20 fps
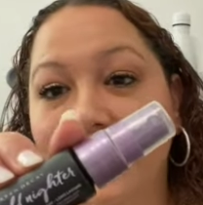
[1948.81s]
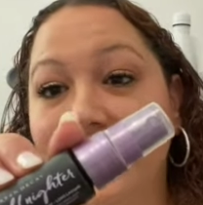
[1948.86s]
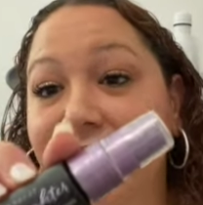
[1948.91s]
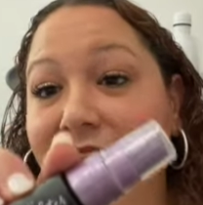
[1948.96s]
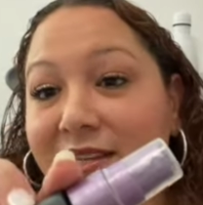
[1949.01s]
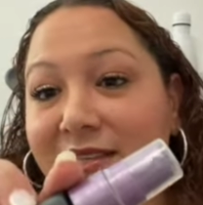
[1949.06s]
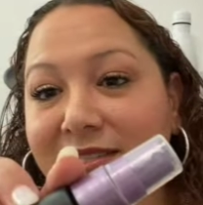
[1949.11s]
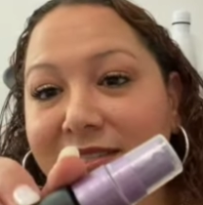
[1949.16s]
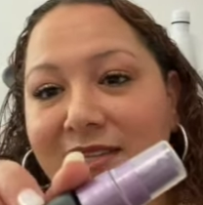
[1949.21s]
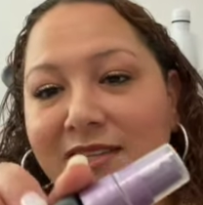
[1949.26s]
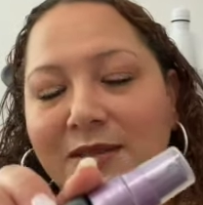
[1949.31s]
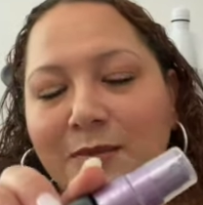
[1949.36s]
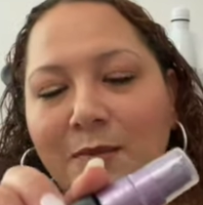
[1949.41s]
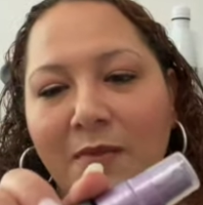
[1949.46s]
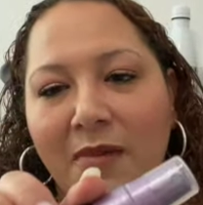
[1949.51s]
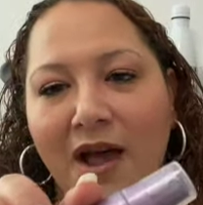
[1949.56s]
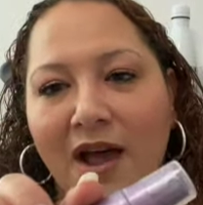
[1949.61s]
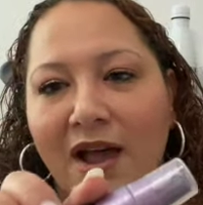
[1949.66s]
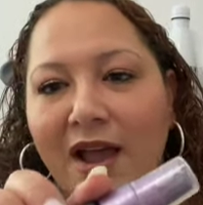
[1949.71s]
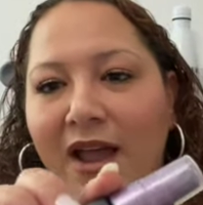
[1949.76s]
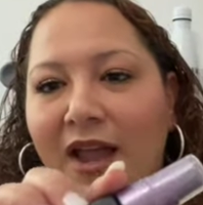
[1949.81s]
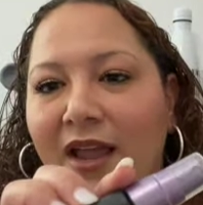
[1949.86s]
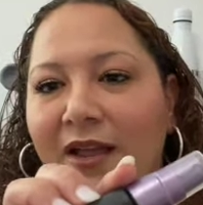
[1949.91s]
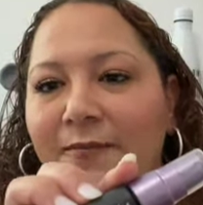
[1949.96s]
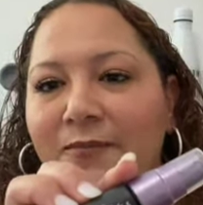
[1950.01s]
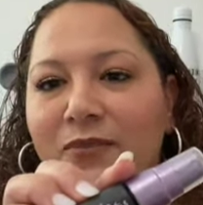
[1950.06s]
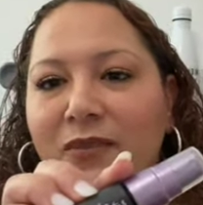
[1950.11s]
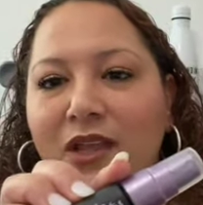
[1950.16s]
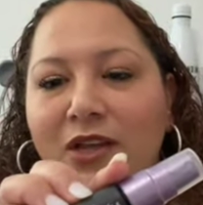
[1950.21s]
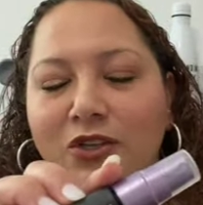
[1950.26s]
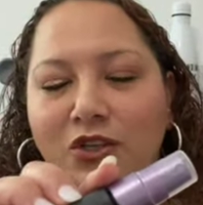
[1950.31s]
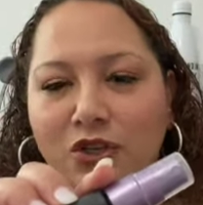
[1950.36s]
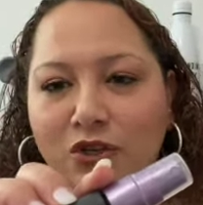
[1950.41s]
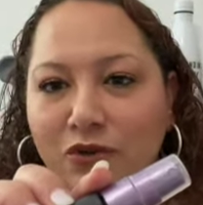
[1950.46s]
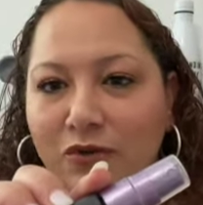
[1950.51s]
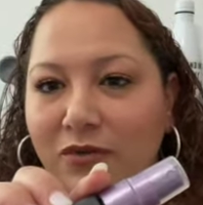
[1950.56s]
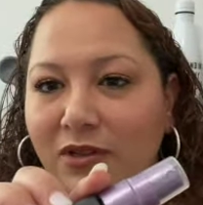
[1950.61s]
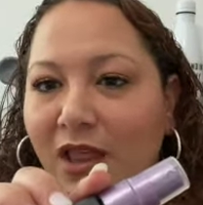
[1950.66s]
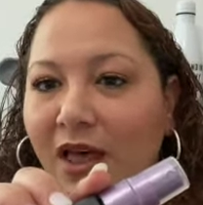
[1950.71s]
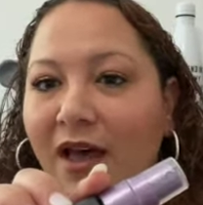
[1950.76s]
This is my
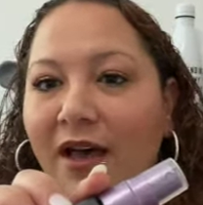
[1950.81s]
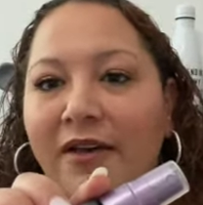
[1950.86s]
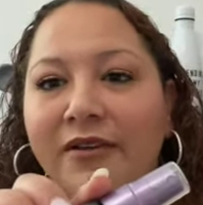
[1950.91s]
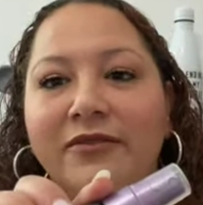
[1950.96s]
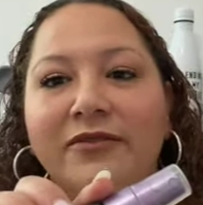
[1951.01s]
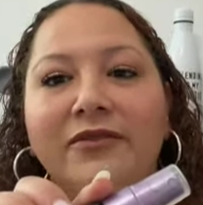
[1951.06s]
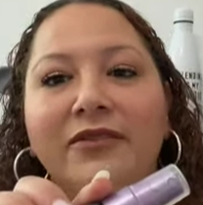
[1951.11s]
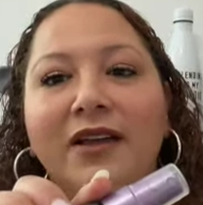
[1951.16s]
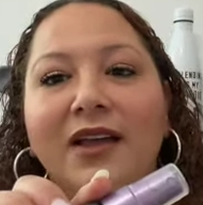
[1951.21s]
true love.